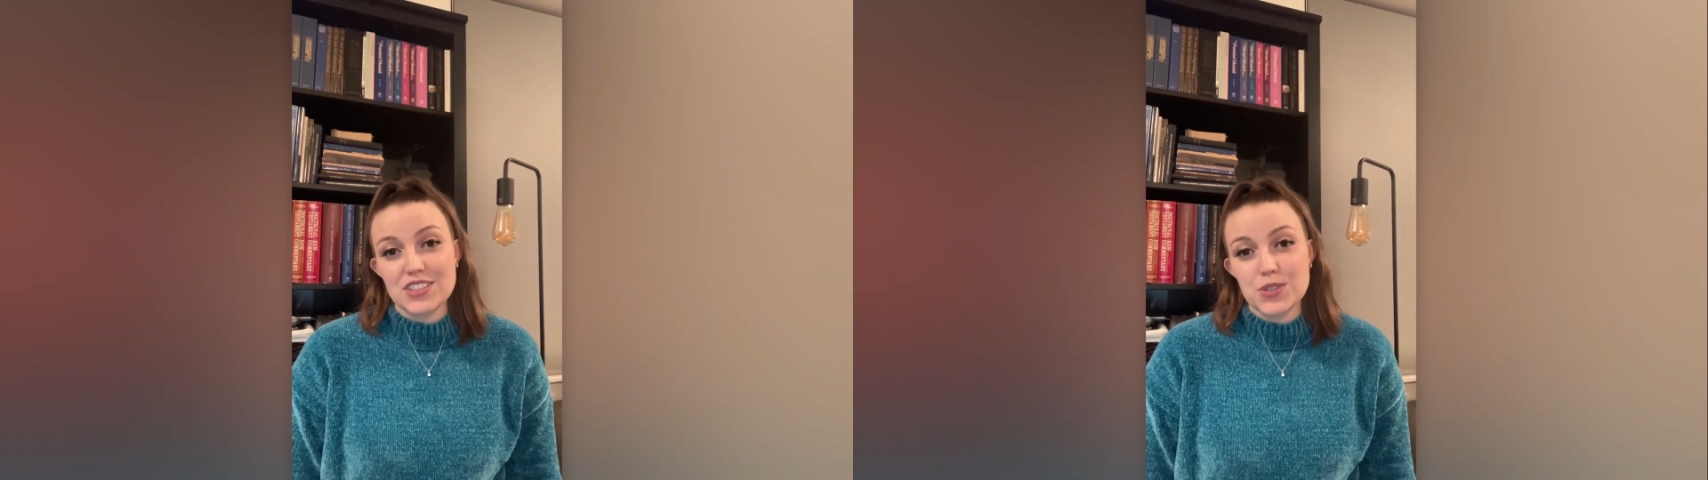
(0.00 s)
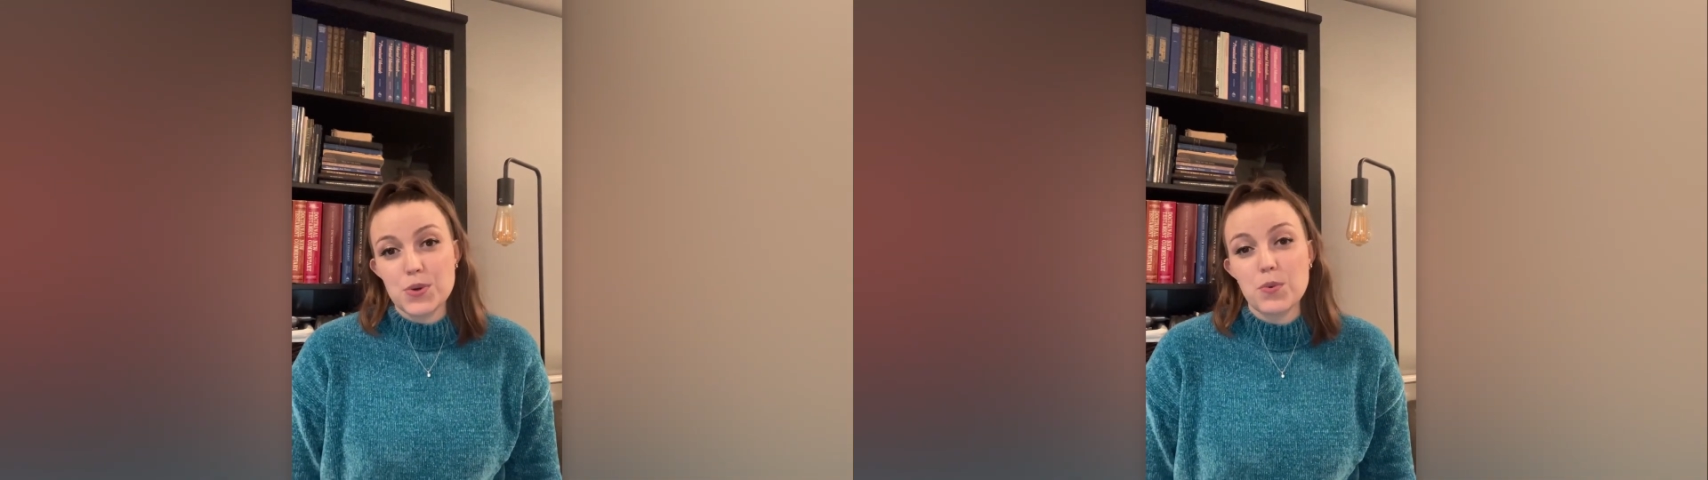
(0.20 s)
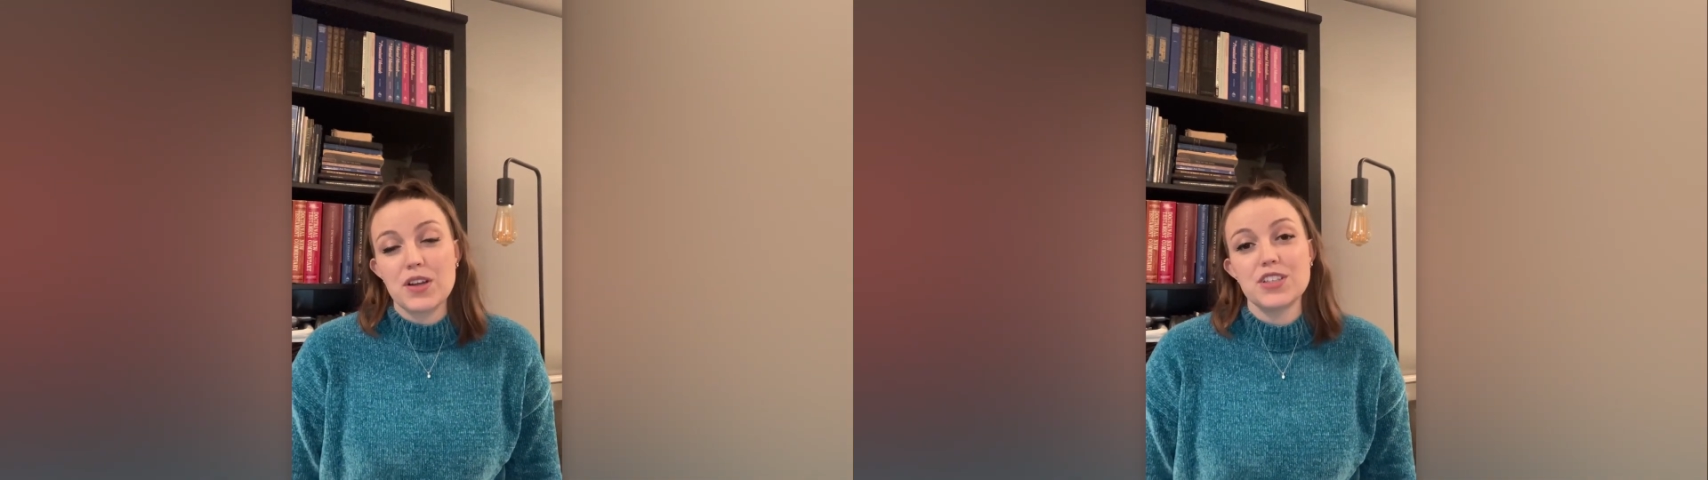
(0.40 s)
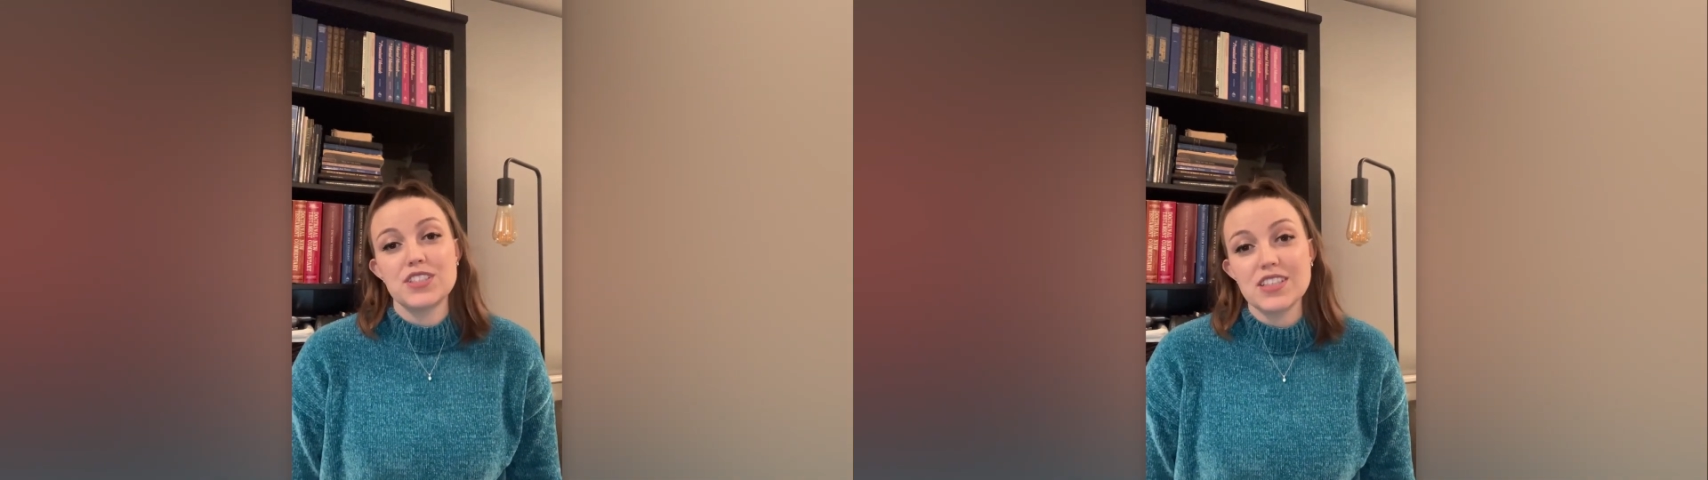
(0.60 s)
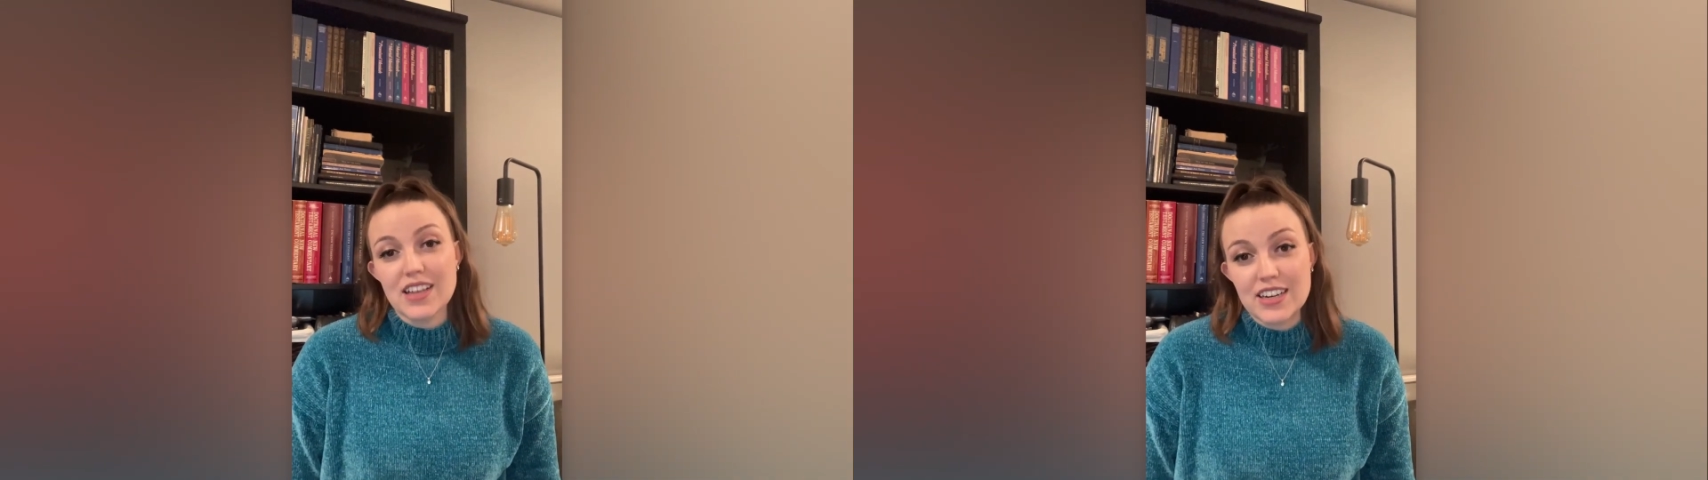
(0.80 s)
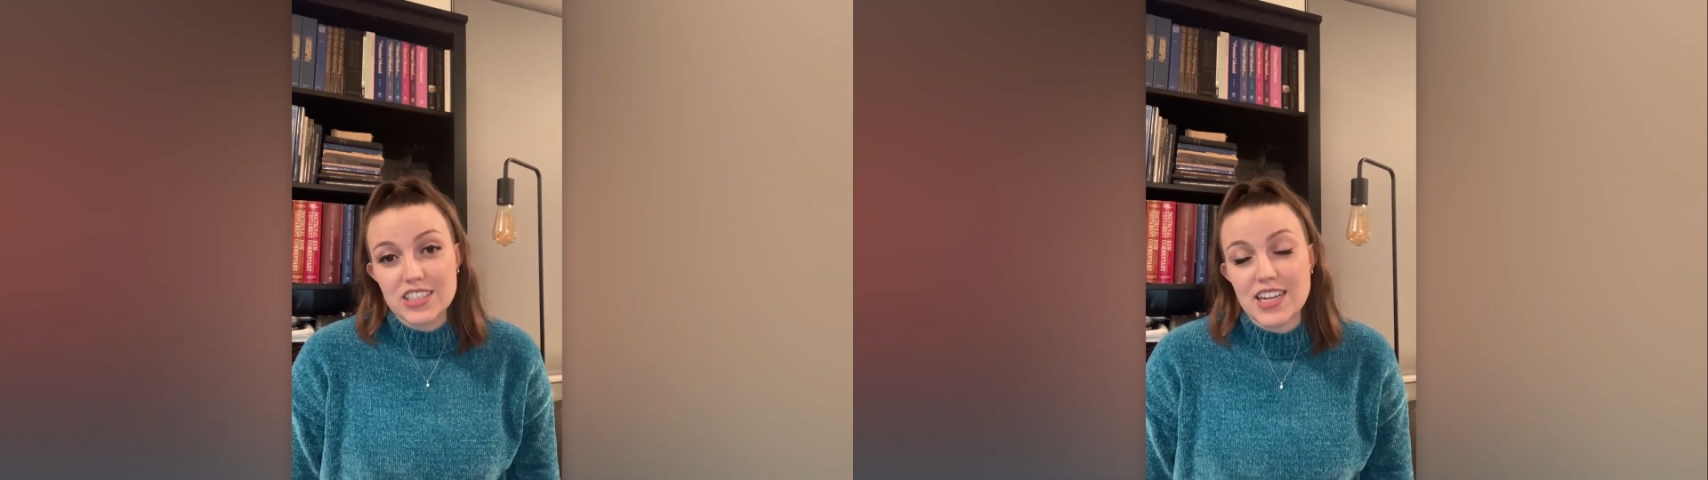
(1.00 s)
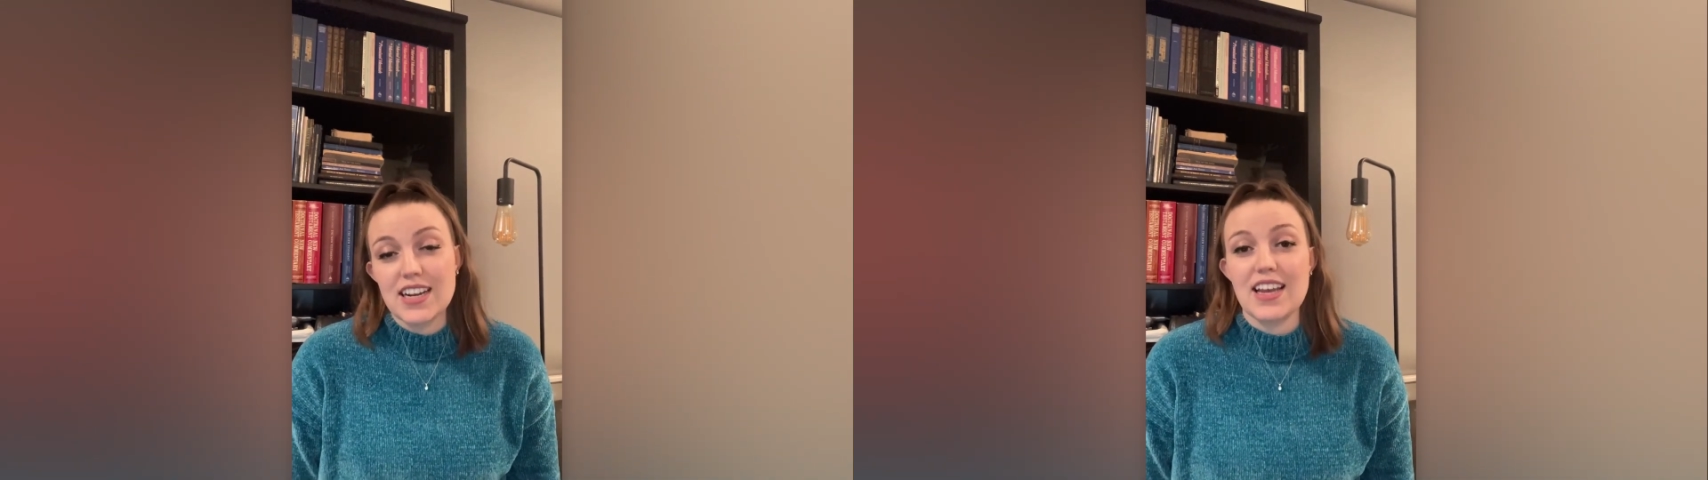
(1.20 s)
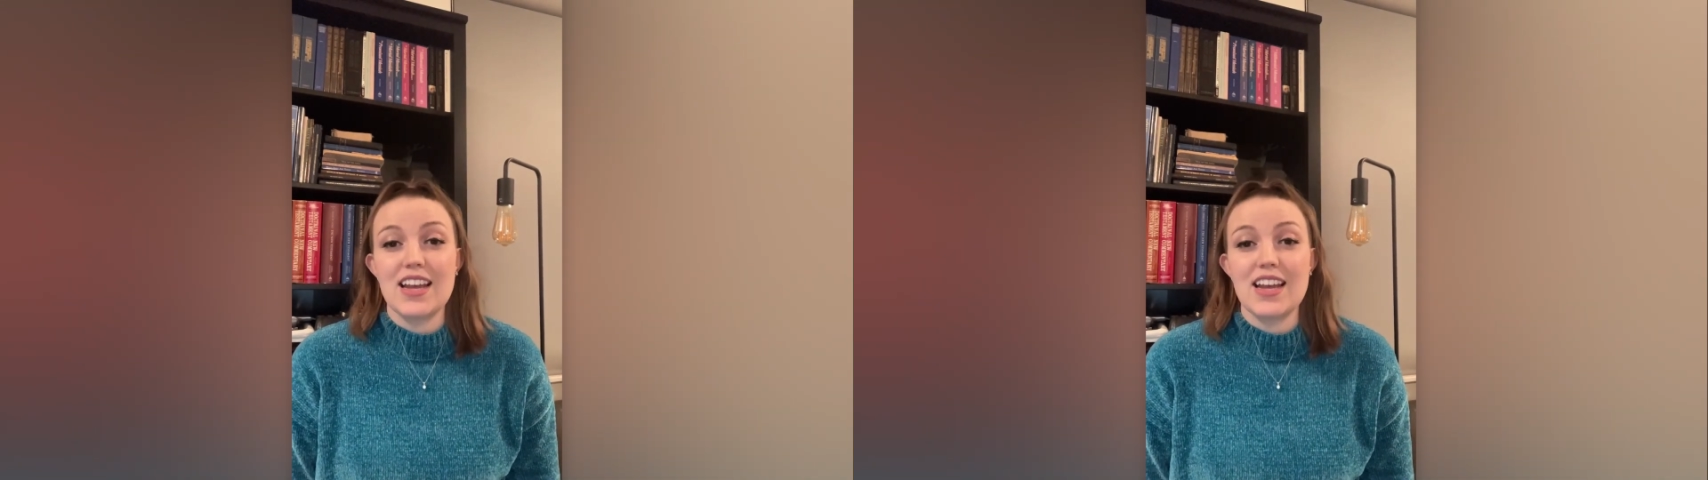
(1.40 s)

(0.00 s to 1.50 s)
do it while you're still energetic